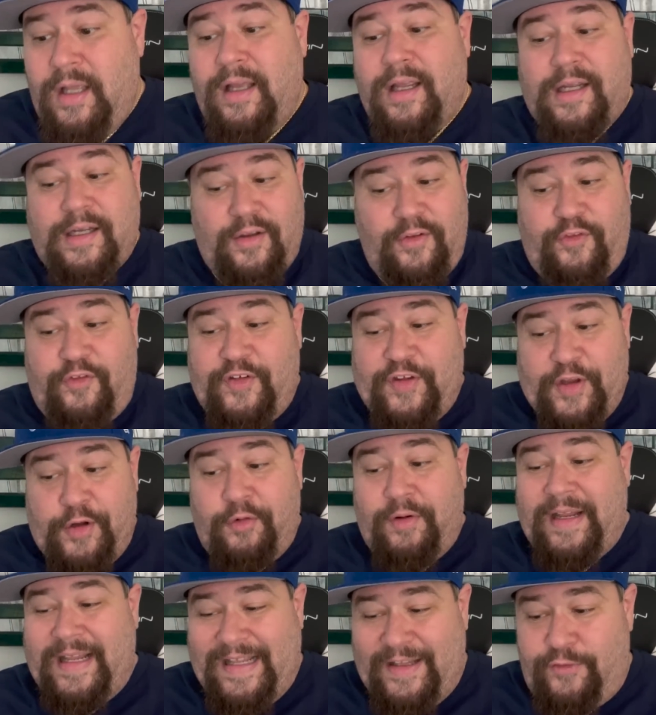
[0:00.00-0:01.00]

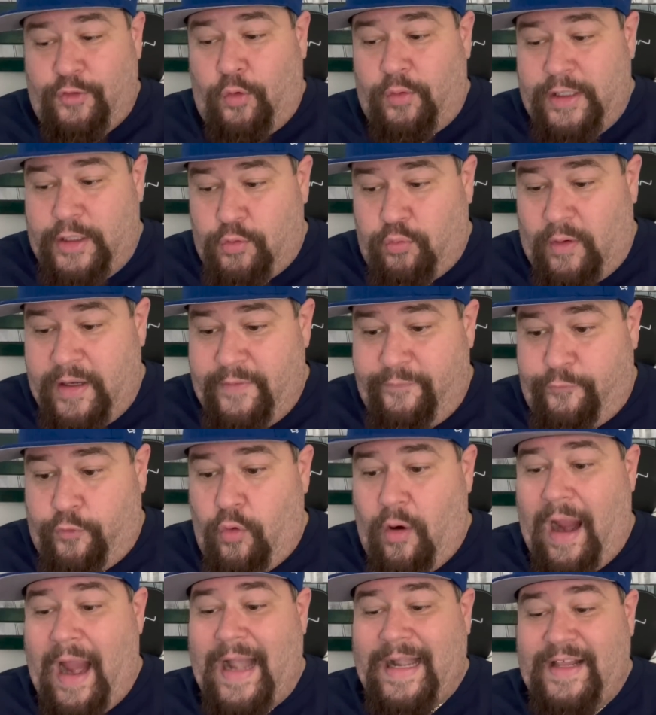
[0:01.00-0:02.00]
considering he's only
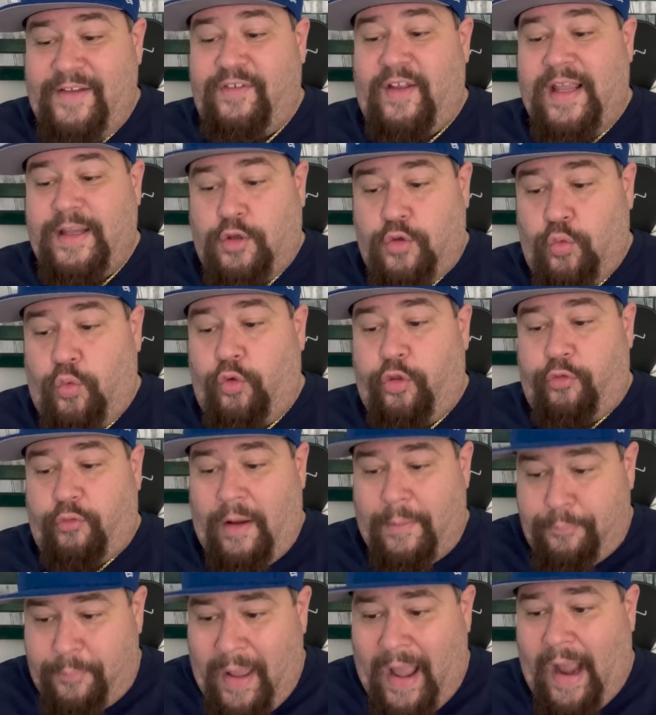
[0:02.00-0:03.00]
24 and he's a dual
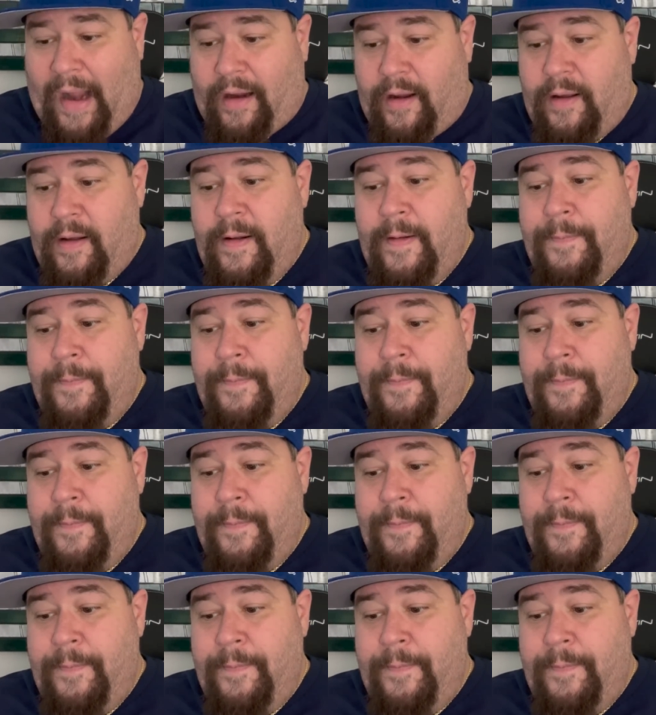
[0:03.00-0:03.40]
threat back.